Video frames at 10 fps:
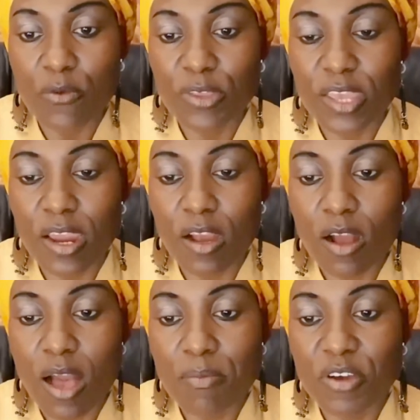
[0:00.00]
with a
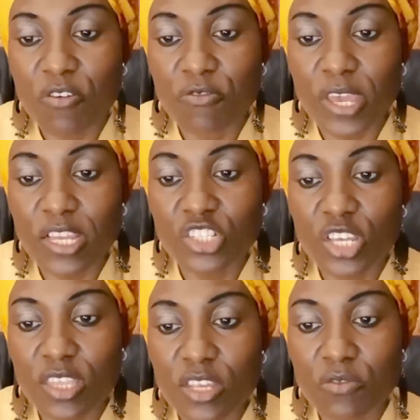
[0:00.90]
coming of
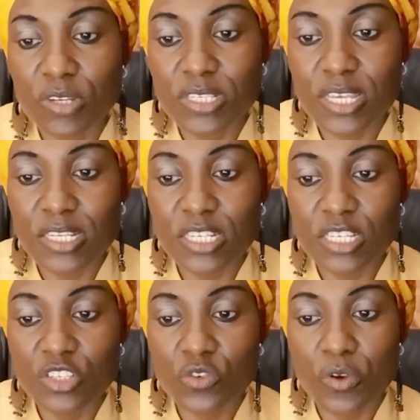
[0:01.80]
age in the recent
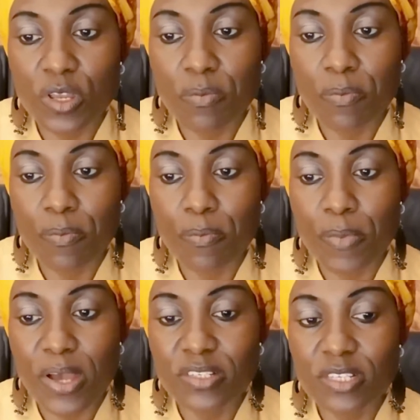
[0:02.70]
historic
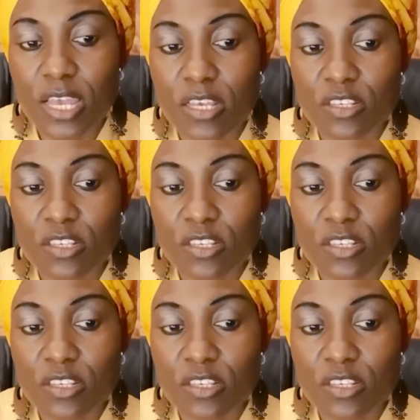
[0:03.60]
past.